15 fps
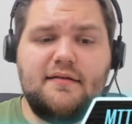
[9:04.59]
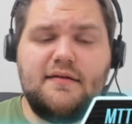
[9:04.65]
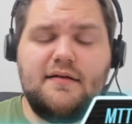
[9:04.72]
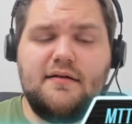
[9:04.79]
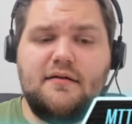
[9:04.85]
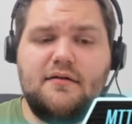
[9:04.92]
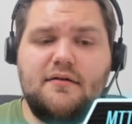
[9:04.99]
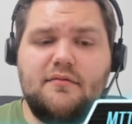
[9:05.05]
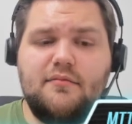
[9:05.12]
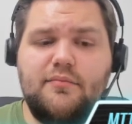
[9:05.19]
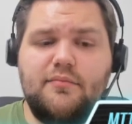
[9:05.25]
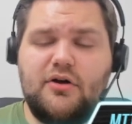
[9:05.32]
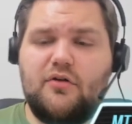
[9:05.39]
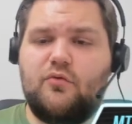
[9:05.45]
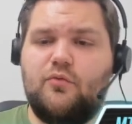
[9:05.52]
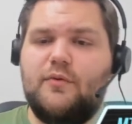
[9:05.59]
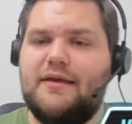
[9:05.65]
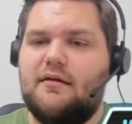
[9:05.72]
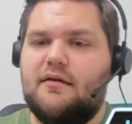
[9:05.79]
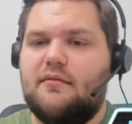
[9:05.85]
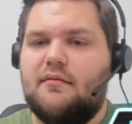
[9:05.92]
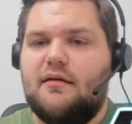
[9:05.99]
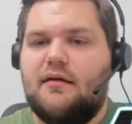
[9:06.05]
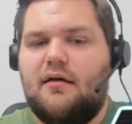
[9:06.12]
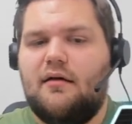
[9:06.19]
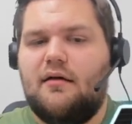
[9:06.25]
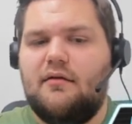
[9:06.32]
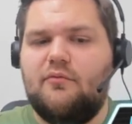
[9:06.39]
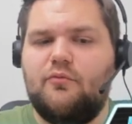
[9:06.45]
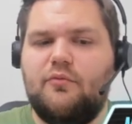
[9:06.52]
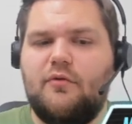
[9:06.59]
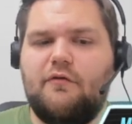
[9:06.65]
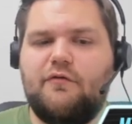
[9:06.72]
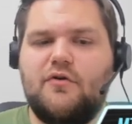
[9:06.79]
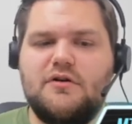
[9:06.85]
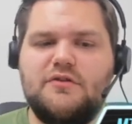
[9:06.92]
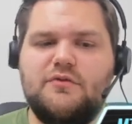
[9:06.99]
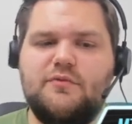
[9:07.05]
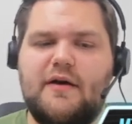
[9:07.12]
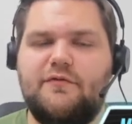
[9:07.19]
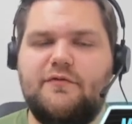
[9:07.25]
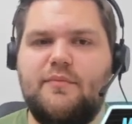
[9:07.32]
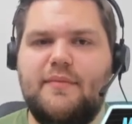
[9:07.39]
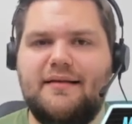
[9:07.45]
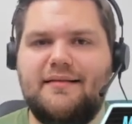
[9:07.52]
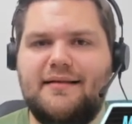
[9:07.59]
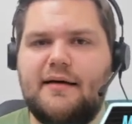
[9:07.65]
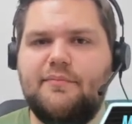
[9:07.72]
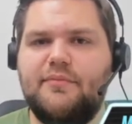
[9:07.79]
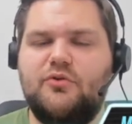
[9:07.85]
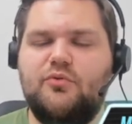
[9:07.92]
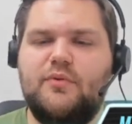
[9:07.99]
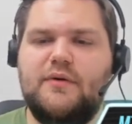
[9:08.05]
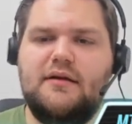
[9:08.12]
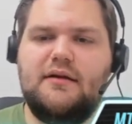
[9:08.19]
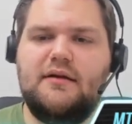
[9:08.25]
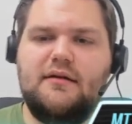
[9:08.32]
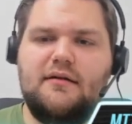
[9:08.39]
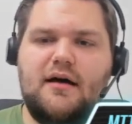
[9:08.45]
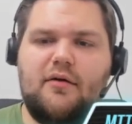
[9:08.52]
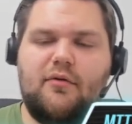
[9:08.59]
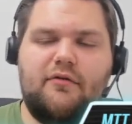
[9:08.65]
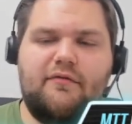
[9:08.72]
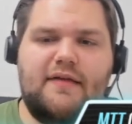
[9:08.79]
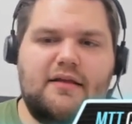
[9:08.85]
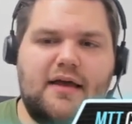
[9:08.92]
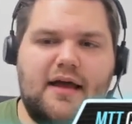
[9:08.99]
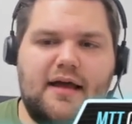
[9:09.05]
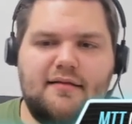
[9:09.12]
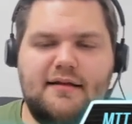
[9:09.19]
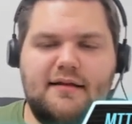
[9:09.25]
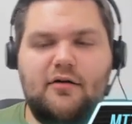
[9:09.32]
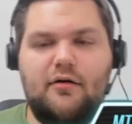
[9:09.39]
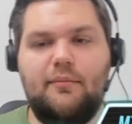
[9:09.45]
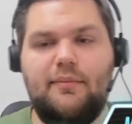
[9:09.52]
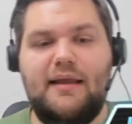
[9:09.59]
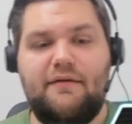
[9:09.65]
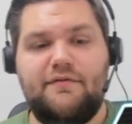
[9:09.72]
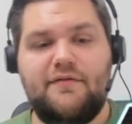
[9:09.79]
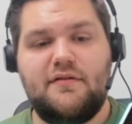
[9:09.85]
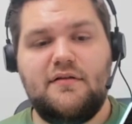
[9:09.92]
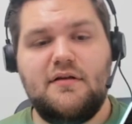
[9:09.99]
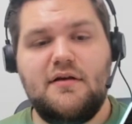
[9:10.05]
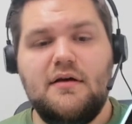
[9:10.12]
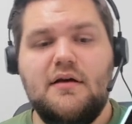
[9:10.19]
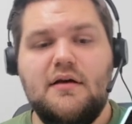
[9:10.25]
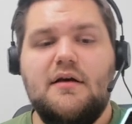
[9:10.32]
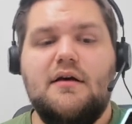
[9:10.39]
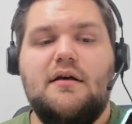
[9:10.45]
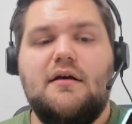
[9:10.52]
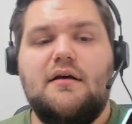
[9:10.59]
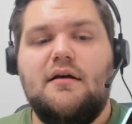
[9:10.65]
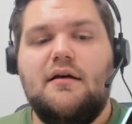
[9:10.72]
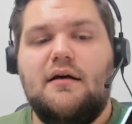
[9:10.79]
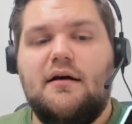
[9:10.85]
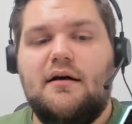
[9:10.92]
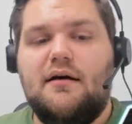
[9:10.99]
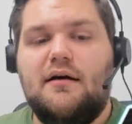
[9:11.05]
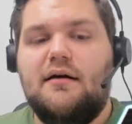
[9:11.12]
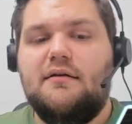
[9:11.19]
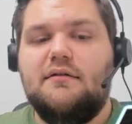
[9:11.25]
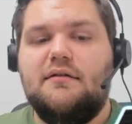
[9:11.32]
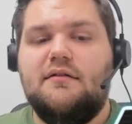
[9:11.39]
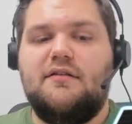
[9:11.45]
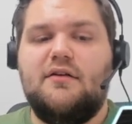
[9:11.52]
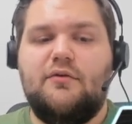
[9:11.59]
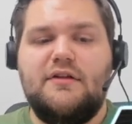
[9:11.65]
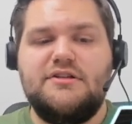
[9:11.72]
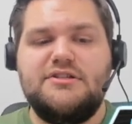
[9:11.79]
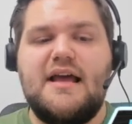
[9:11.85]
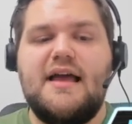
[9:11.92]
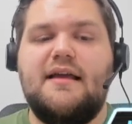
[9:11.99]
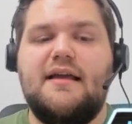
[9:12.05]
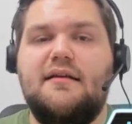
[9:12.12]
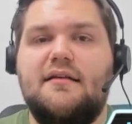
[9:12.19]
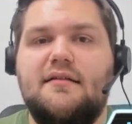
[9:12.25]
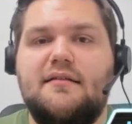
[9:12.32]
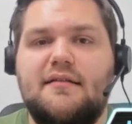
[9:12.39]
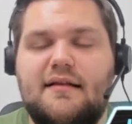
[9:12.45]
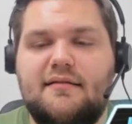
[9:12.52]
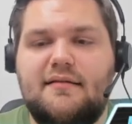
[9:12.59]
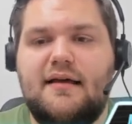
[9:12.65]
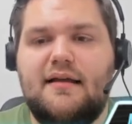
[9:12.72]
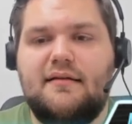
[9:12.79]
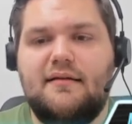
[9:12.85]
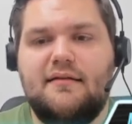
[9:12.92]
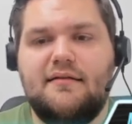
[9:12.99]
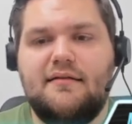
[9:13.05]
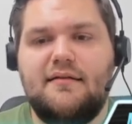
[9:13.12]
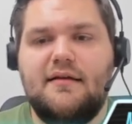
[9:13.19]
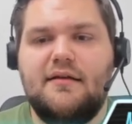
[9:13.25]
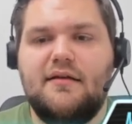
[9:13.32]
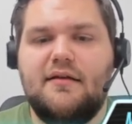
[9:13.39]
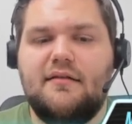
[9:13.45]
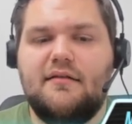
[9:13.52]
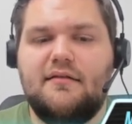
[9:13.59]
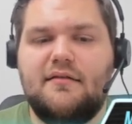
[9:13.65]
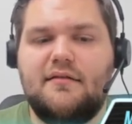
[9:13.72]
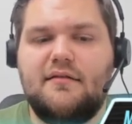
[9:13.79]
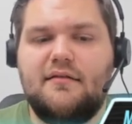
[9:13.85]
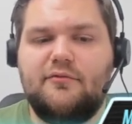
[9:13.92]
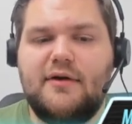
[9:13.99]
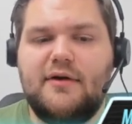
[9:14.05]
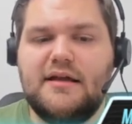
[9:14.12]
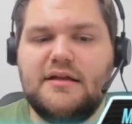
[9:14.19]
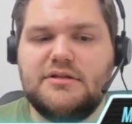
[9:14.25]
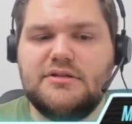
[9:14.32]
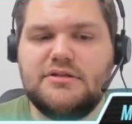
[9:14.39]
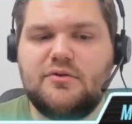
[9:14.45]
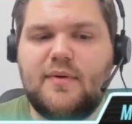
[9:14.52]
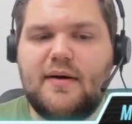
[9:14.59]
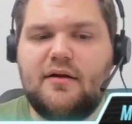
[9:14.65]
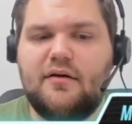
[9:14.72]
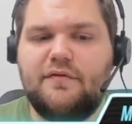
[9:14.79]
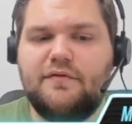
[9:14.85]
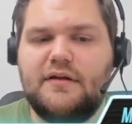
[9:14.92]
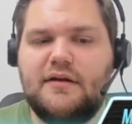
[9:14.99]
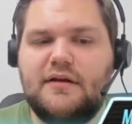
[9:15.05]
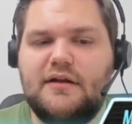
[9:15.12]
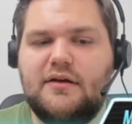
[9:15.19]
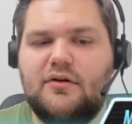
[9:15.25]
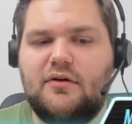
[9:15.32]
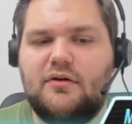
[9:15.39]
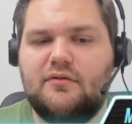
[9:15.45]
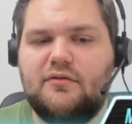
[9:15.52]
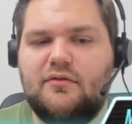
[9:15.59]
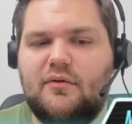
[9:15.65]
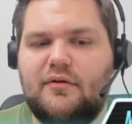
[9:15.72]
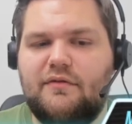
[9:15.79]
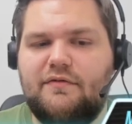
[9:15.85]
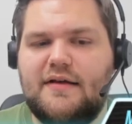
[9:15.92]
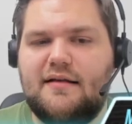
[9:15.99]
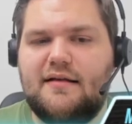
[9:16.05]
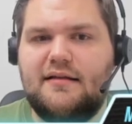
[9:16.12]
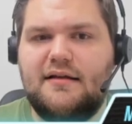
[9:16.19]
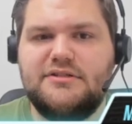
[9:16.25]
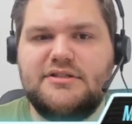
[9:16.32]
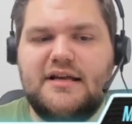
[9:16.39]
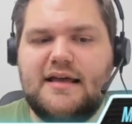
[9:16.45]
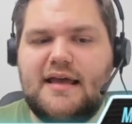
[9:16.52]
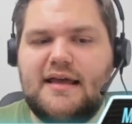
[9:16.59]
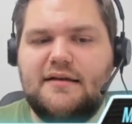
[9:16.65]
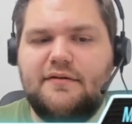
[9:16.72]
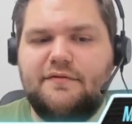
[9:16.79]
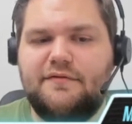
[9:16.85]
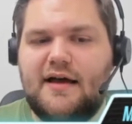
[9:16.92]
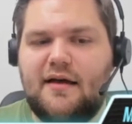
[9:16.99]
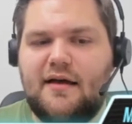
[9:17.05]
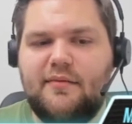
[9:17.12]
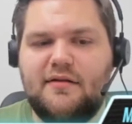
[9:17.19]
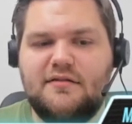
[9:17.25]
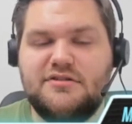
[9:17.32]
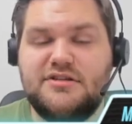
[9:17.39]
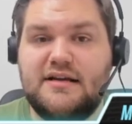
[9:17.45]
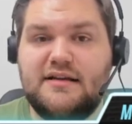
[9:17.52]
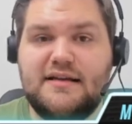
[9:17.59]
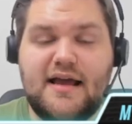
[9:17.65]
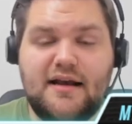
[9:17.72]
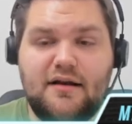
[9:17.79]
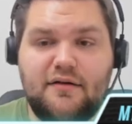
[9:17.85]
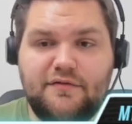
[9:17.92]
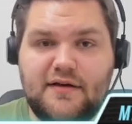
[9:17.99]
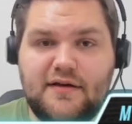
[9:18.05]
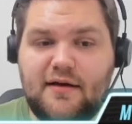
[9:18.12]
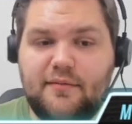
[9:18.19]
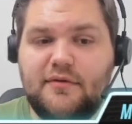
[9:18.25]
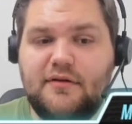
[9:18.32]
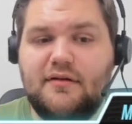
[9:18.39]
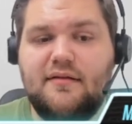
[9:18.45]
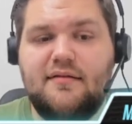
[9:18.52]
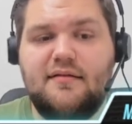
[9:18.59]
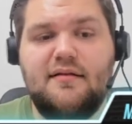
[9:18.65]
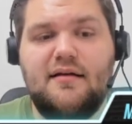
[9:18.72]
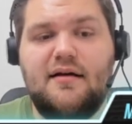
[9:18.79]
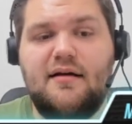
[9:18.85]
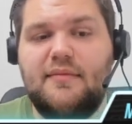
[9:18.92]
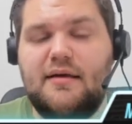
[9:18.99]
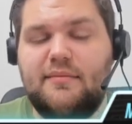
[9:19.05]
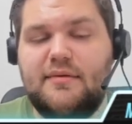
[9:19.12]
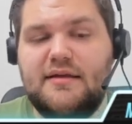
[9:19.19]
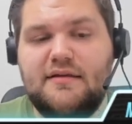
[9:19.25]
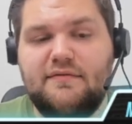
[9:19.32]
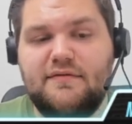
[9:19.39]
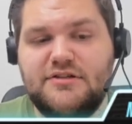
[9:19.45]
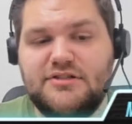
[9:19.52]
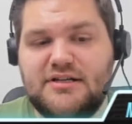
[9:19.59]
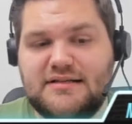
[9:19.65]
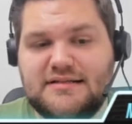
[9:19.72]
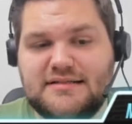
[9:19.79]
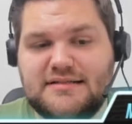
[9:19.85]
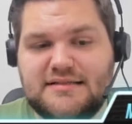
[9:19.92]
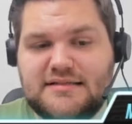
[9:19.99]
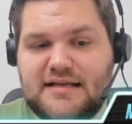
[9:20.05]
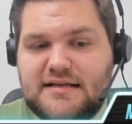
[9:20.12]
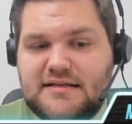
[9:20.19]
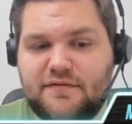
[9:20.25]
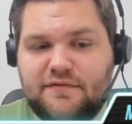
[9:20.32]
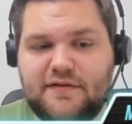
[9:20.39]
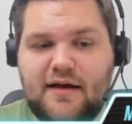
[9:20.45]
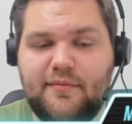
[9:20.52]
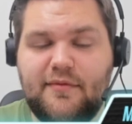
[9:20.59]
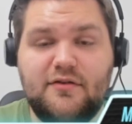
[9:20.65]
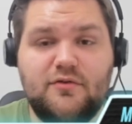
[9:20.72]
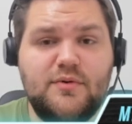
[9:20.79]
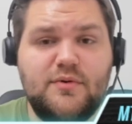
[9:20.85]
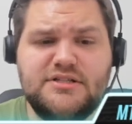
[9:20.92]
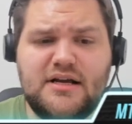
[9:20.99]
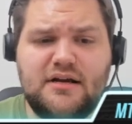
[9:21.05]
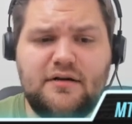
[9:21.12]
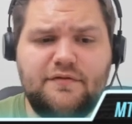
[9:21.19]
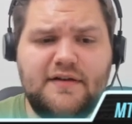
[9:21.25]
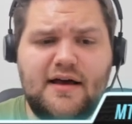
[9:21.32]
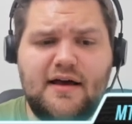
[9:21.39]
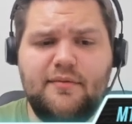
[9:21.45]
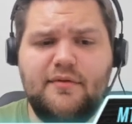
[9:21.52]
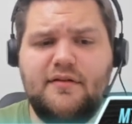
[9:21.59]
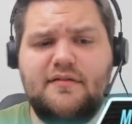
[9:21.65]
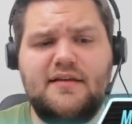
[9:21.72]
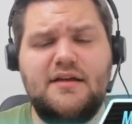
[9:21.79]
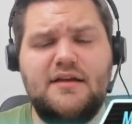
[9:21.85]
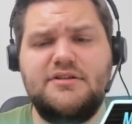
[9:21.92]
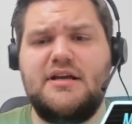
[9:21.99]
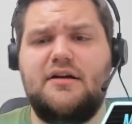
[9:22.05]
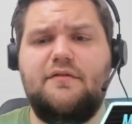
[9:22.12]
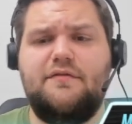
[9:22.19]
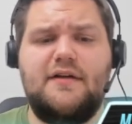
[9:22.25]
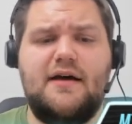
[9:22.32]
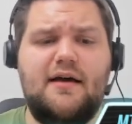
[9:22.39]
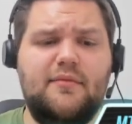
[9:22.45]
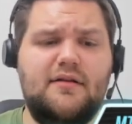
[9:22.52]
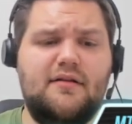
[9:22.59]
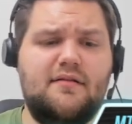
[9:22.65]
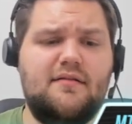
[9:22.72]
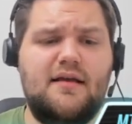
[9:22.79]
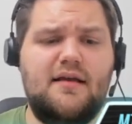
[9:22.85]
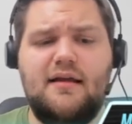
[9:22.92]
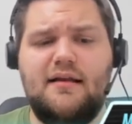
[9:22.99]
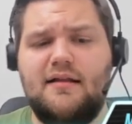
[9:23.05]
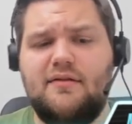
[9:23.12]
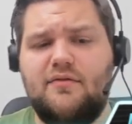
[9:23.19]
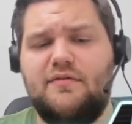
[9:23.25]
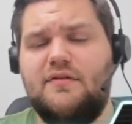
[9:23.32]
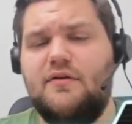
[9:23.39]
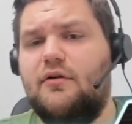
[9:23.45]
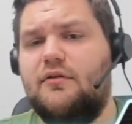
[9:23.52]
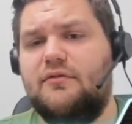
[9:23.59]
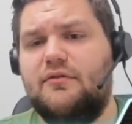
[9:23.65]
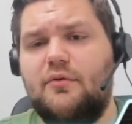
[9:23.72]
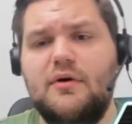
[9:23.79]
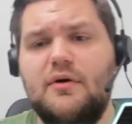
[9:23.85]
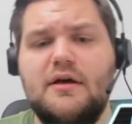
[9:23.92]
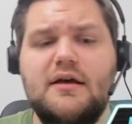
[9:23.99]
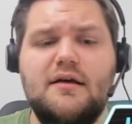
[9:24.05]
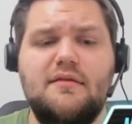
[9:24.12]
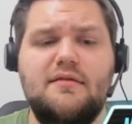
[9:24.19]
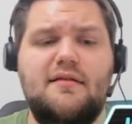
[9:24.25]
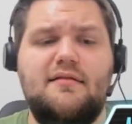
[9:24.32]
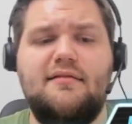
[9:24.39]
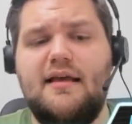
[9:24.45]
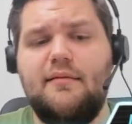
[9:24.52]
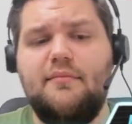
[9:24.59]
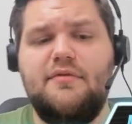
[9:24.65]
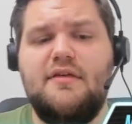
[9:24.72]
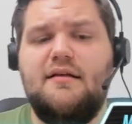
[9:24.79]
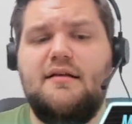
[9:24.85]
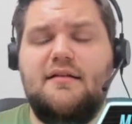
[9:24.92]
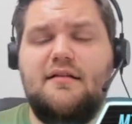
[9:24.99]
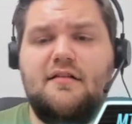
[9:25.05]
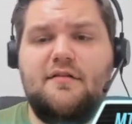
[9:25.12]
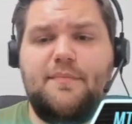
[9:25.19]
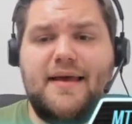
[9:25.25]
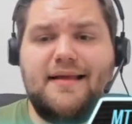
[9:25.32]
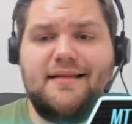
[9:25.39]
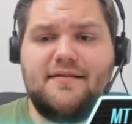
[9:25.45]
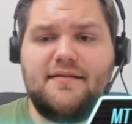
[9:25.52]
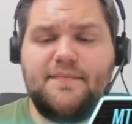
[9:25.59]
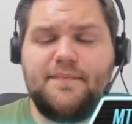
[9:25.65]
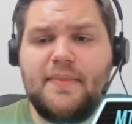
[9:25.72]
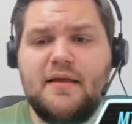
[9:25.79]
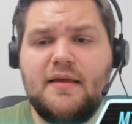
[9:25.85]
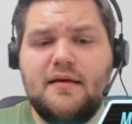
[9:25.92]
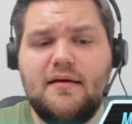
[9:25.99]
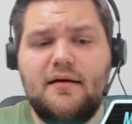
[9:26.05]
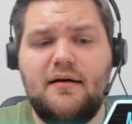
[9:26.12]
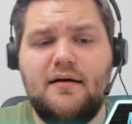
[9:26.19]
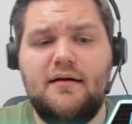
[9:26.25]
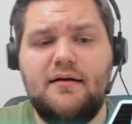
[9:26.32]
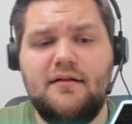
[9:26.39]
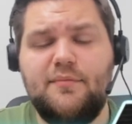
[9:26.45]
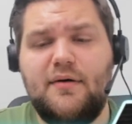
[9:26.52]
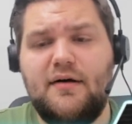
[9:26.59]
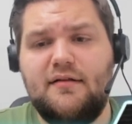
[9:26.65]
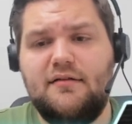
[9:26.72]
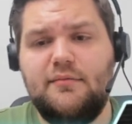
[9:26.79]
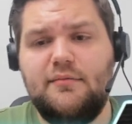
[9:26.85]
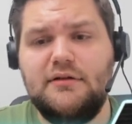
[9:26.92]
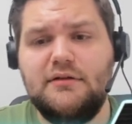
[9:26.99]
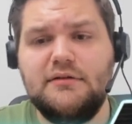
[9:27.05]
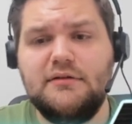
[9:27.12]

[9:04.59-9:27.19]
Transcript: here, because of course, we have to mix it up between our value hands and our bluffs. So the jack is, as I said, it's in his range quite often. He could also, if he has like jack 8 of diamonds, jack 9 of diamonds, maybe even jack 6 of diamonds, queen jack of diamonds, king jack of diamonds, and as you see also the same things in spades is possible